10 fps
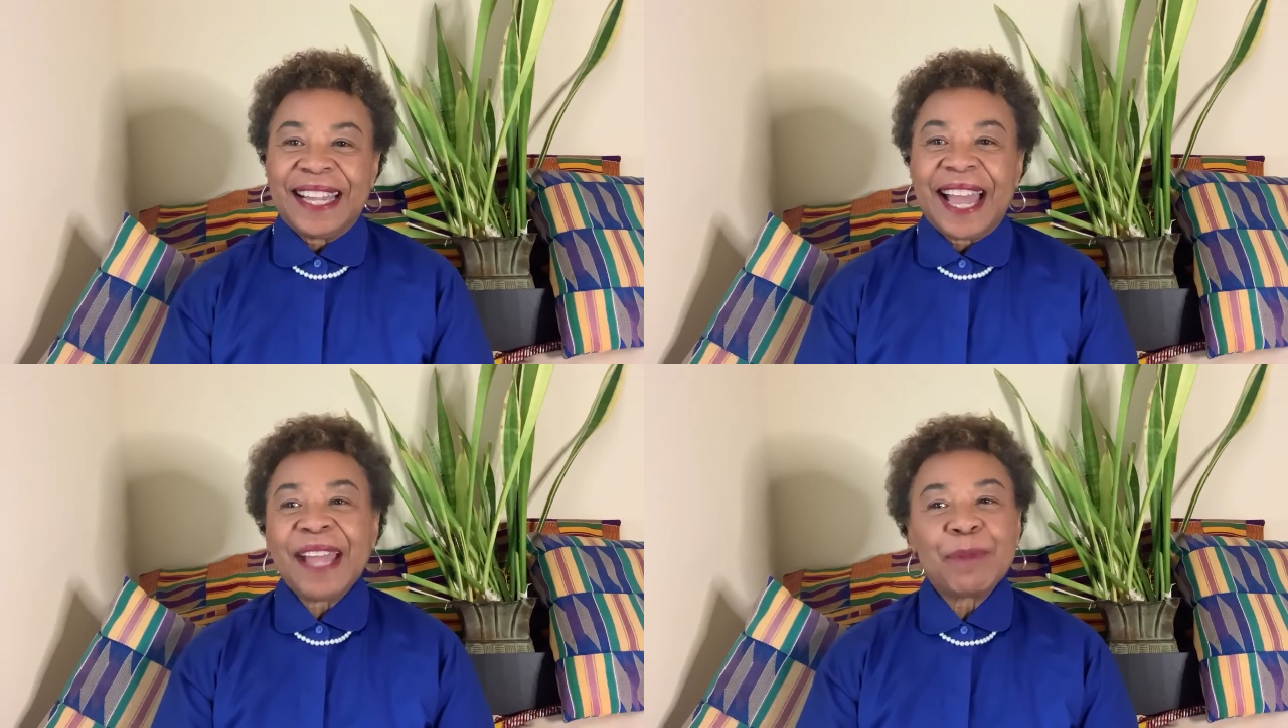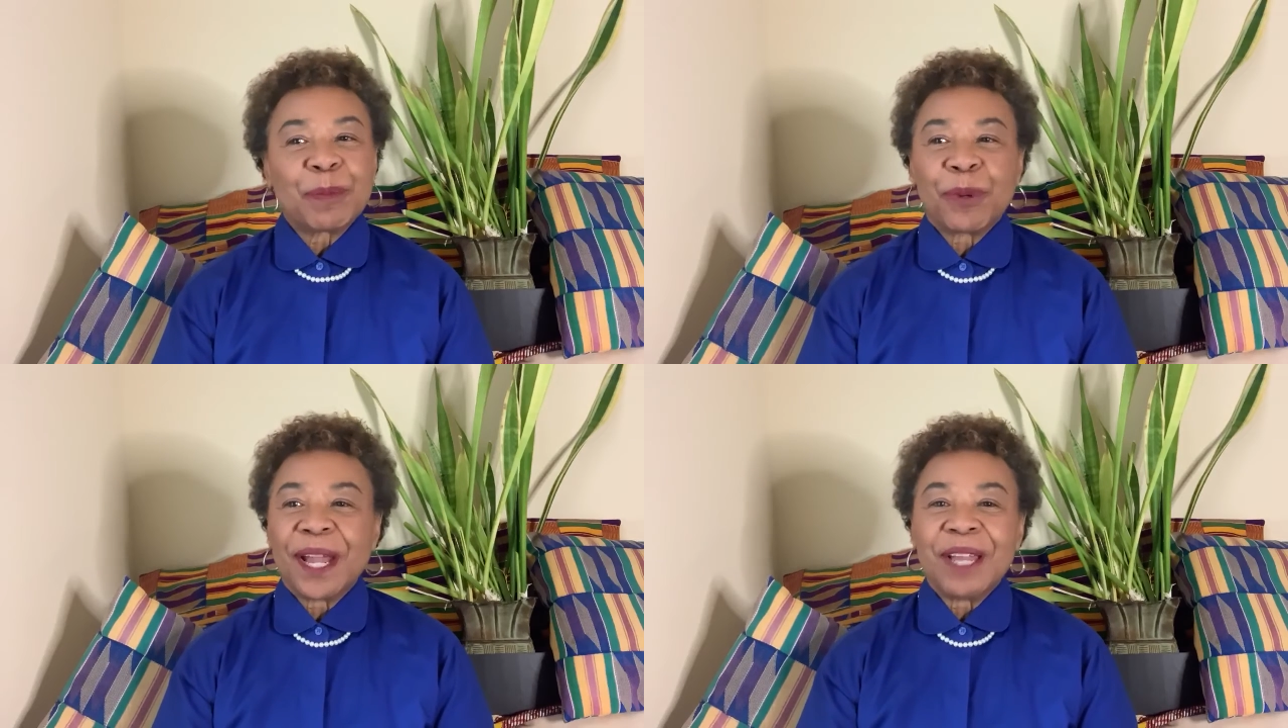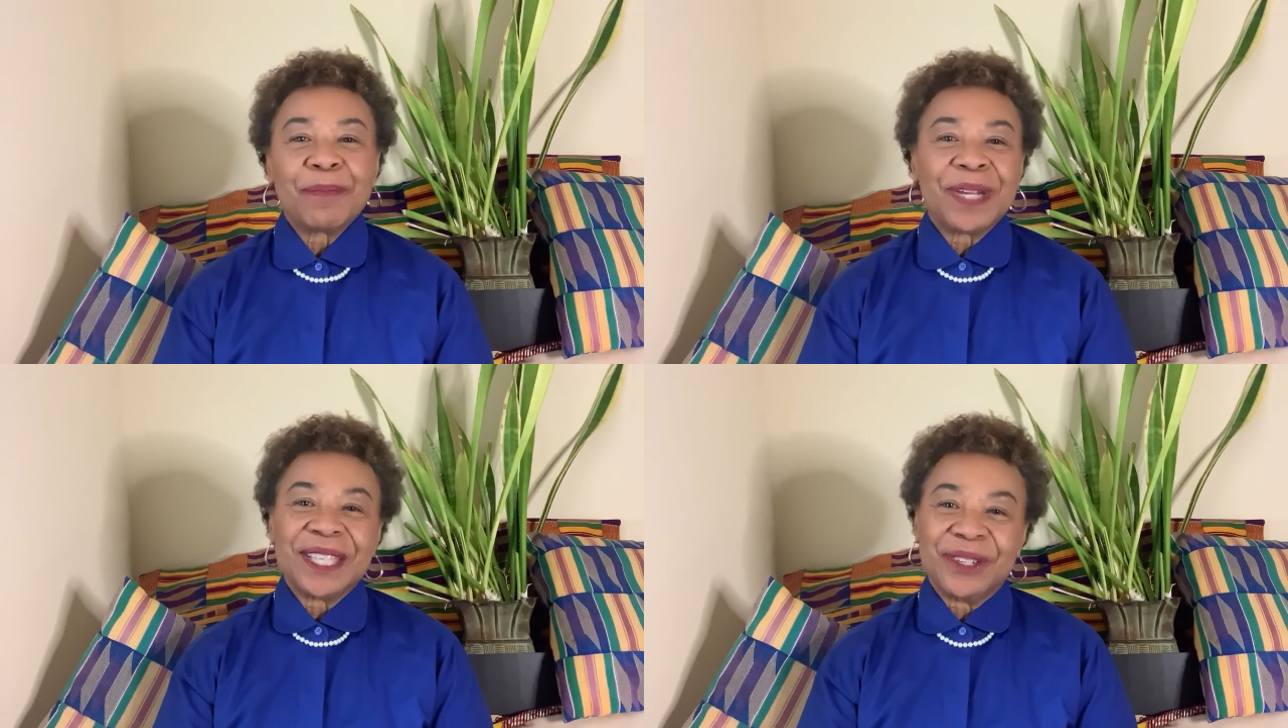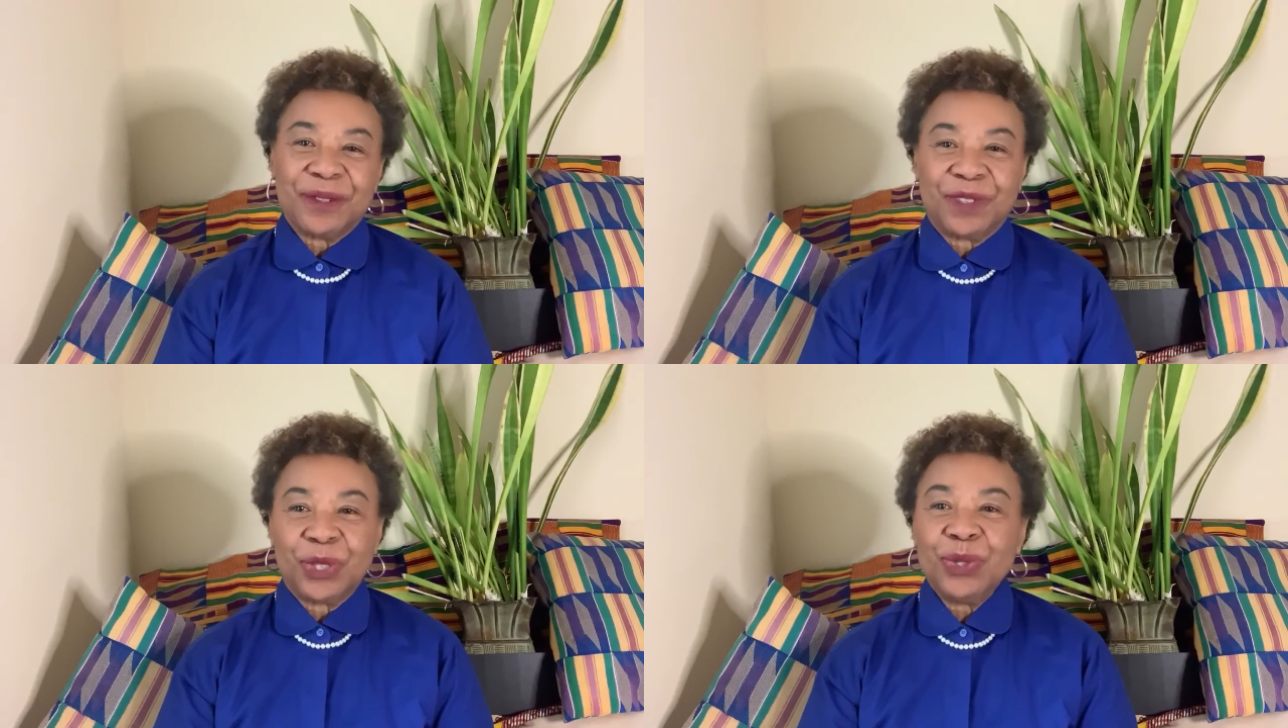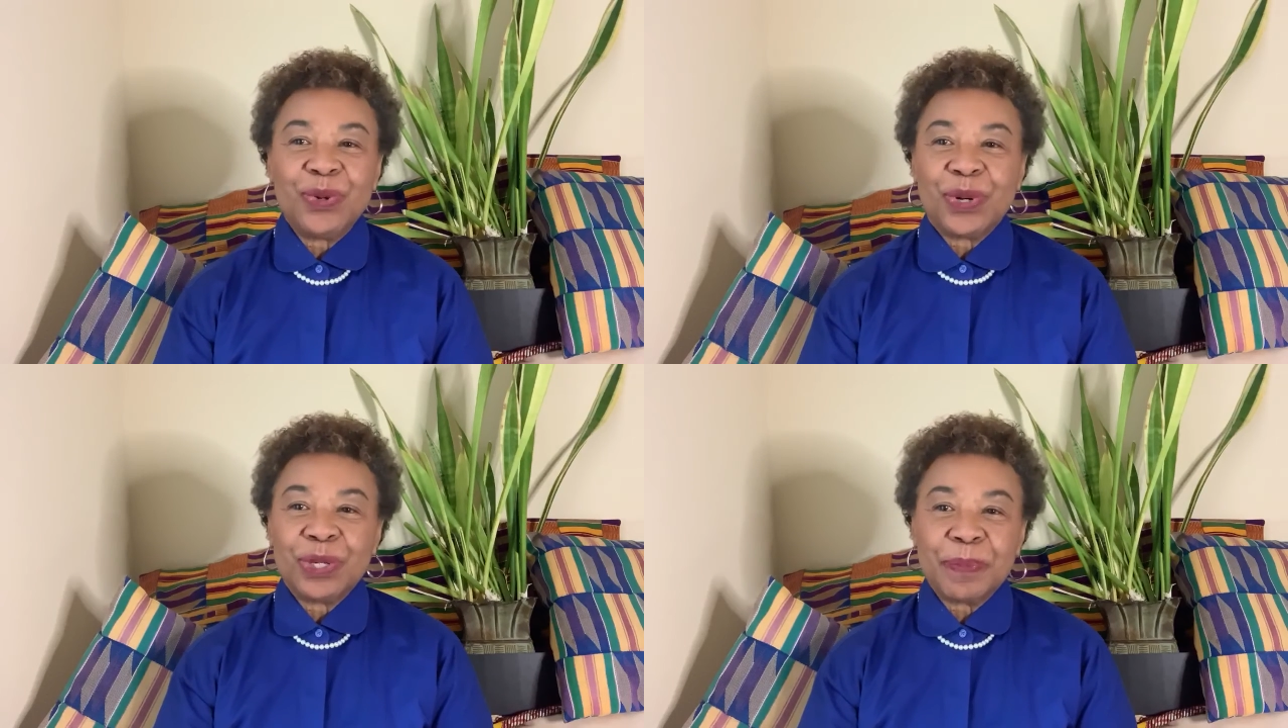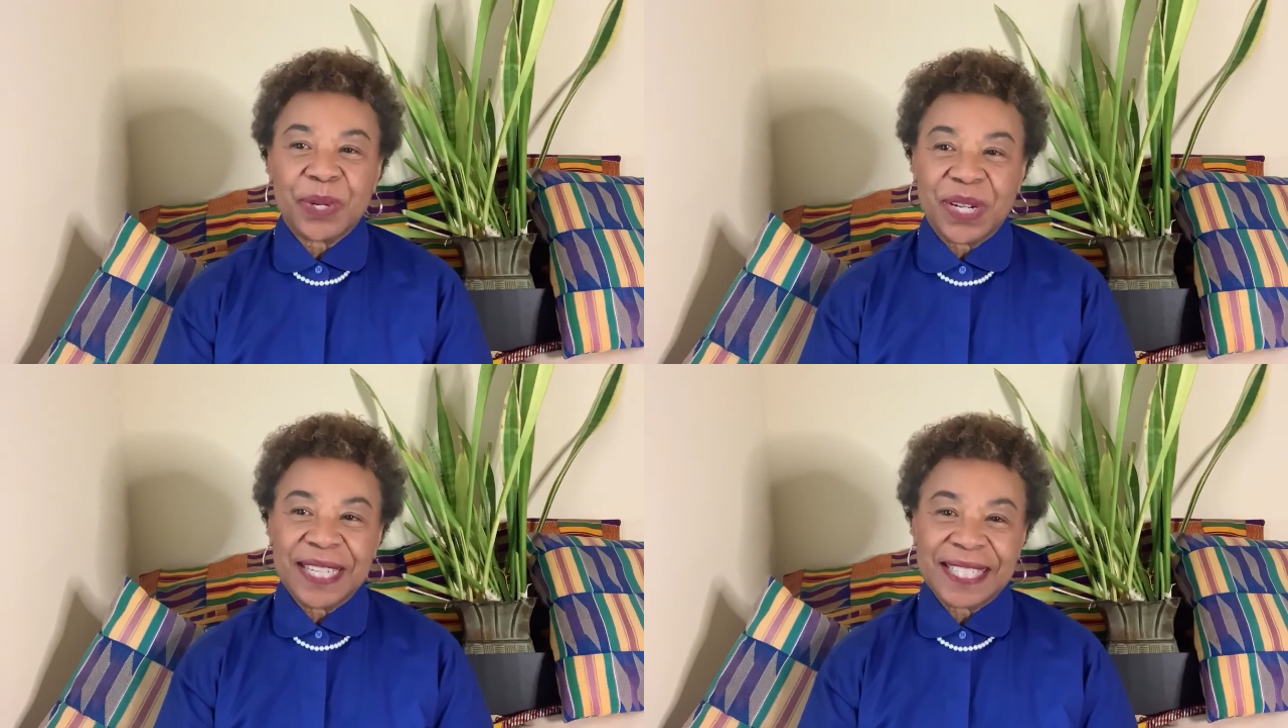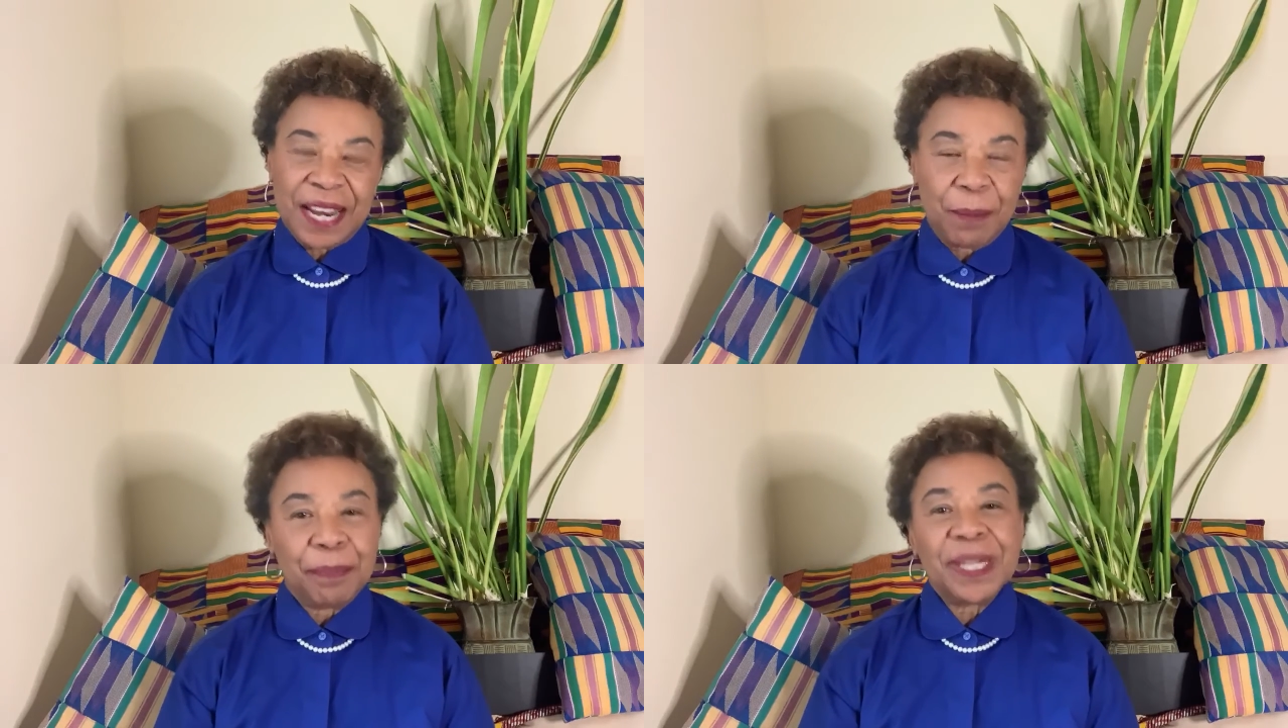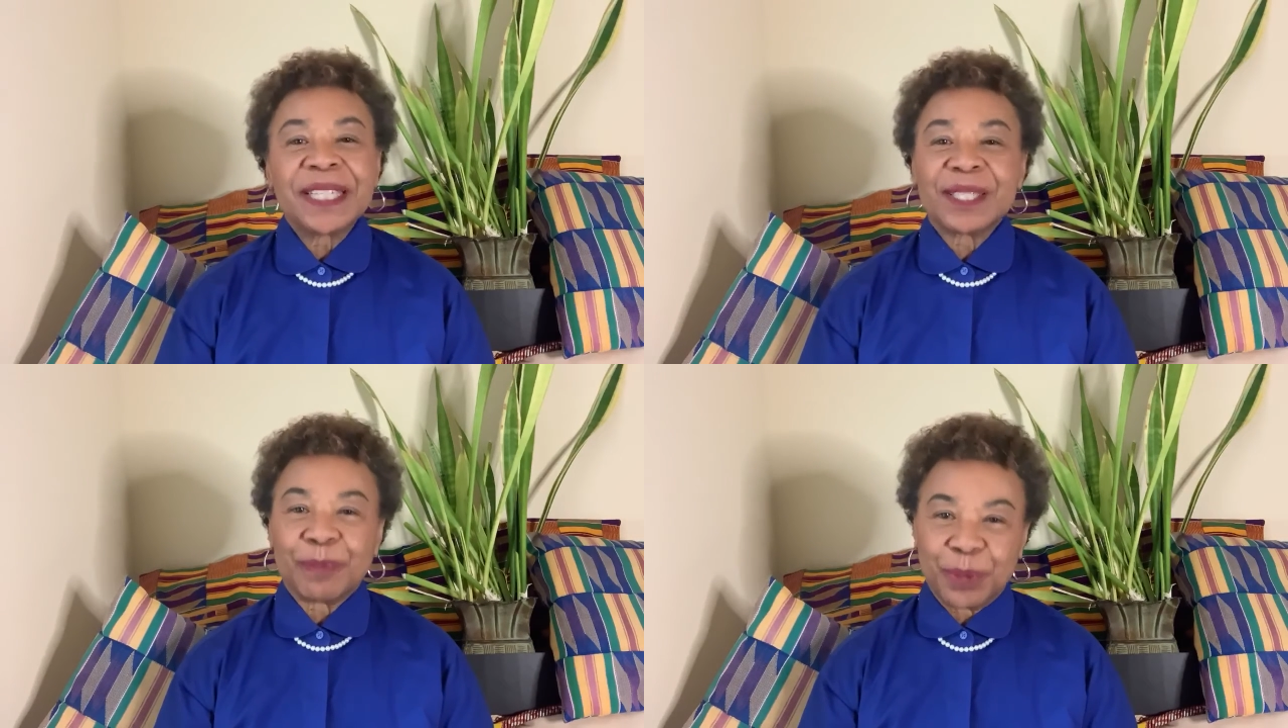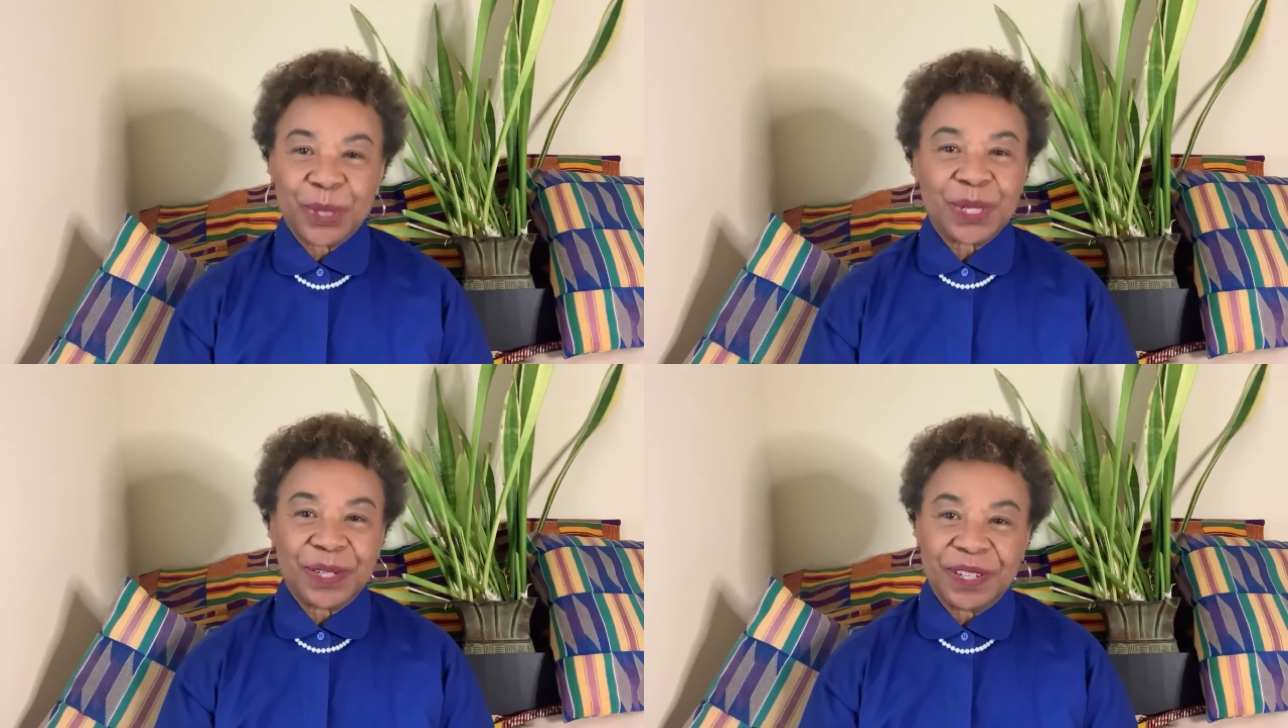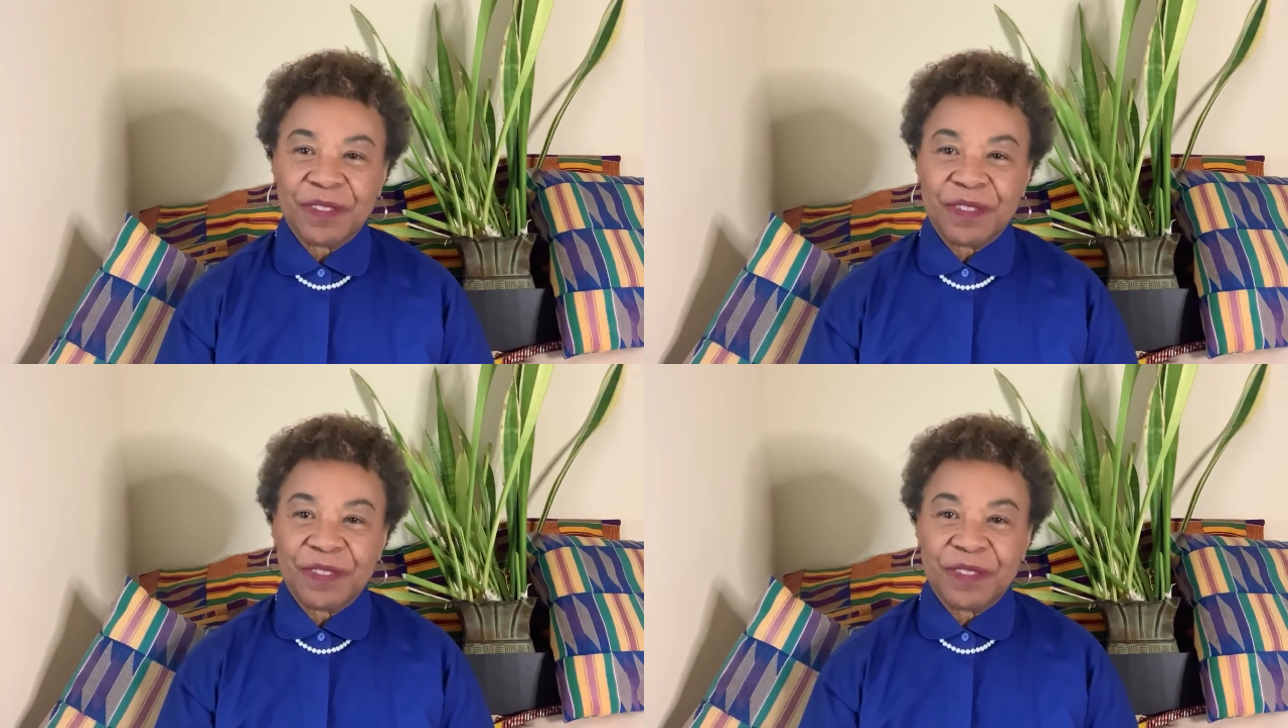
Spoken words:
I'm a proud mother of two grown boys and a big supporter